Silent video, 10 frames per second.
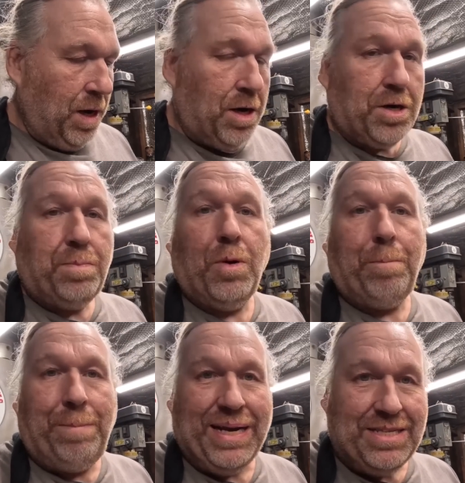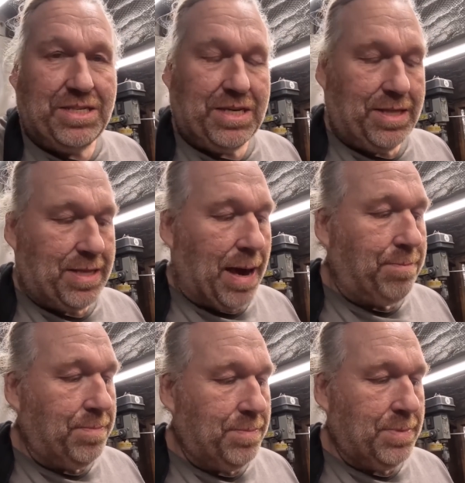I'm going to put pins in
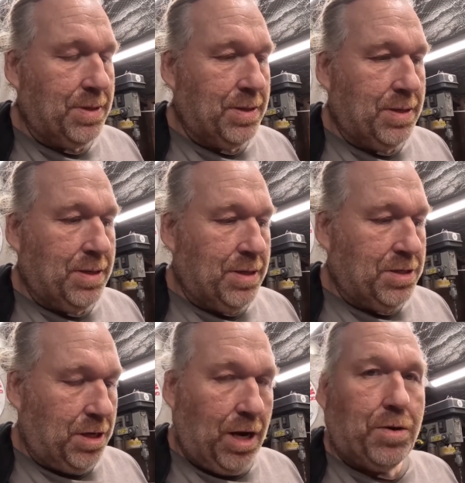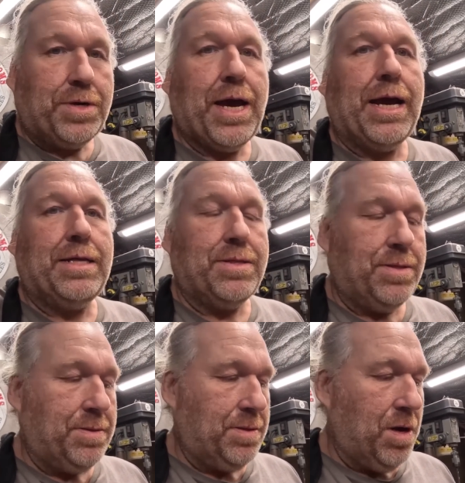them to locate
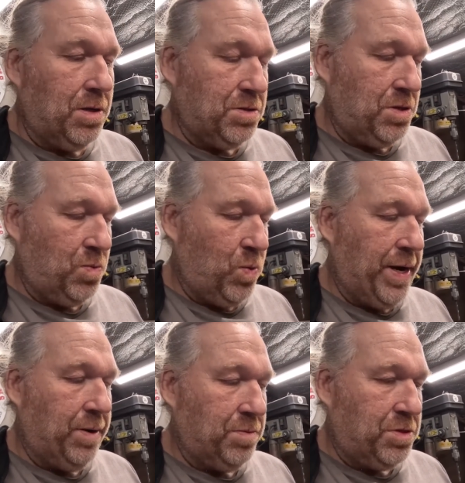onto the wheel.